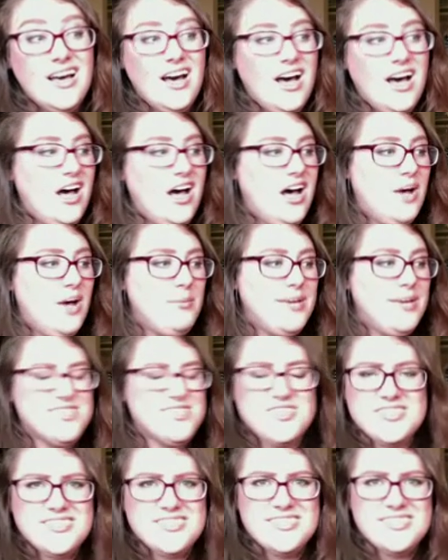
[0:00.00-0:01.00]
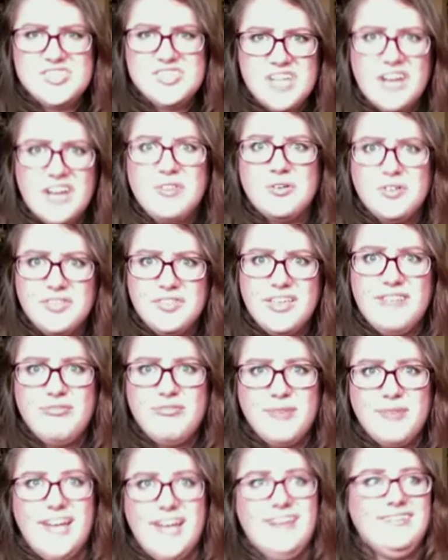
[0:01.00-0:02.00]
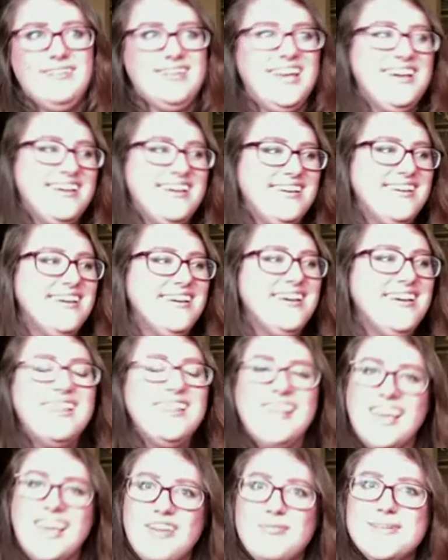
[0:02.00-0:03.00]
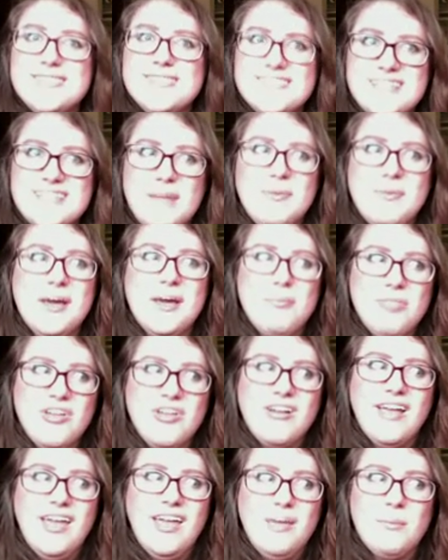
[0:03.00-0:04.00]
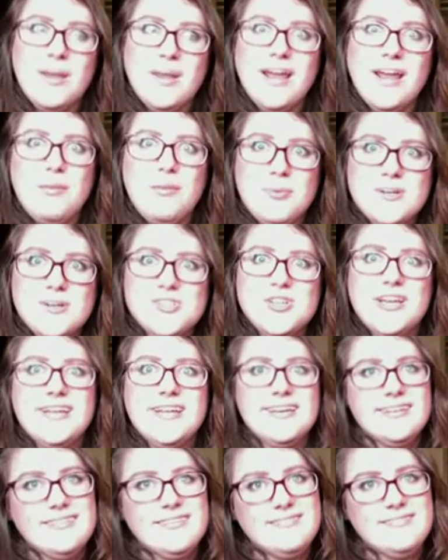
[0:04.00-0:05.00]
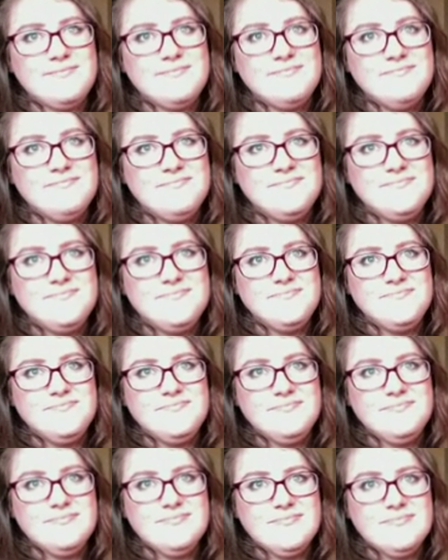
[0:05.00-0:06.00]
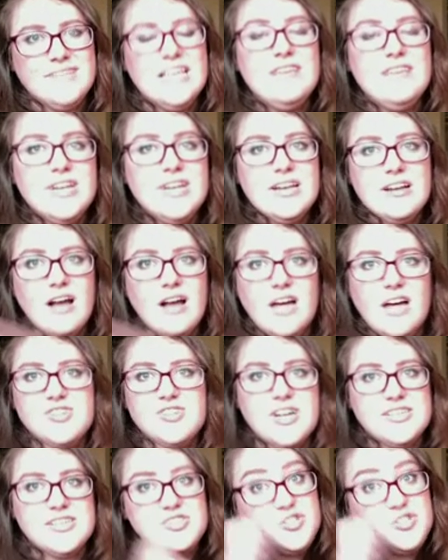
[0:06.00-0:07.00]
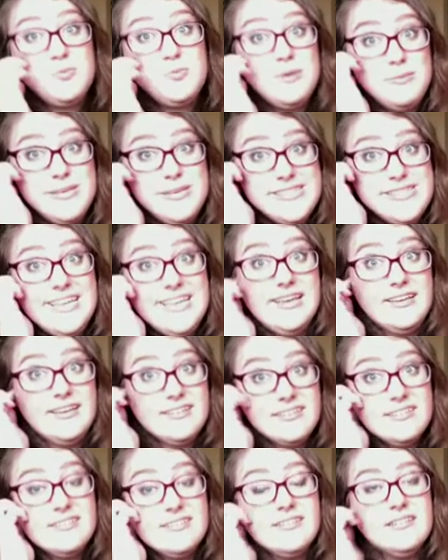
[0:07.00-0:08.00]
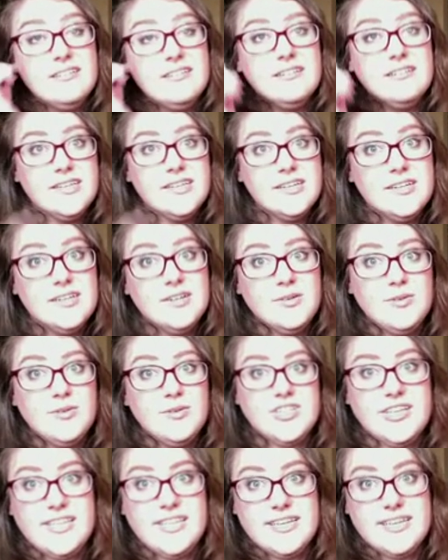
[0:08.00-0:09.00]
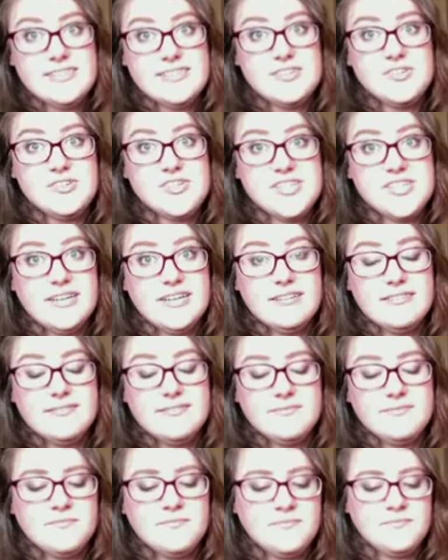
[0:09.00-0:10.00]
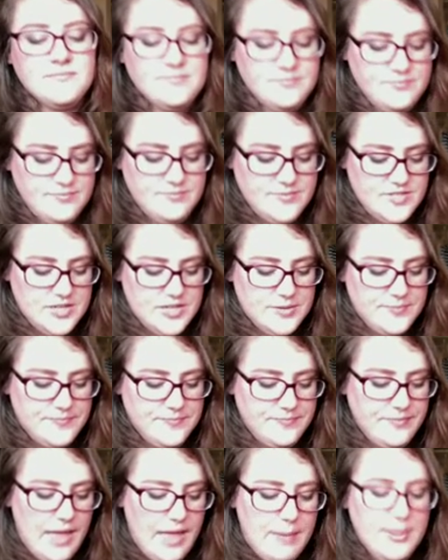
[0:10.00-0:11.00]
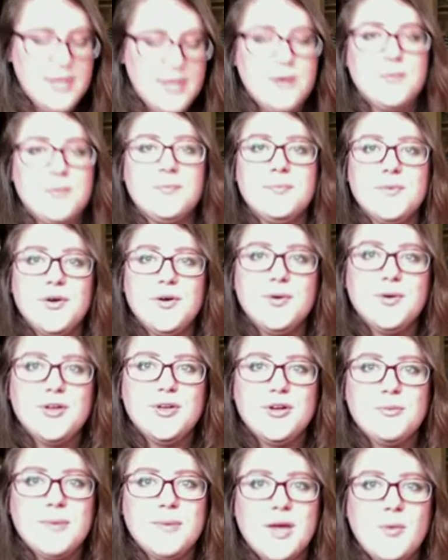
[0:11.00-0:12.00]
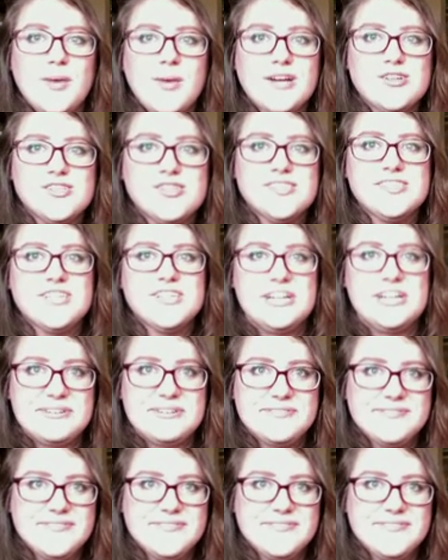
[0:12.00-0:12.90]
And just in general, they have been stepping up their game, and I appreciate it. Even in contrast to BBC, which I think is interesting. So, how about you? Who are your big winners this year?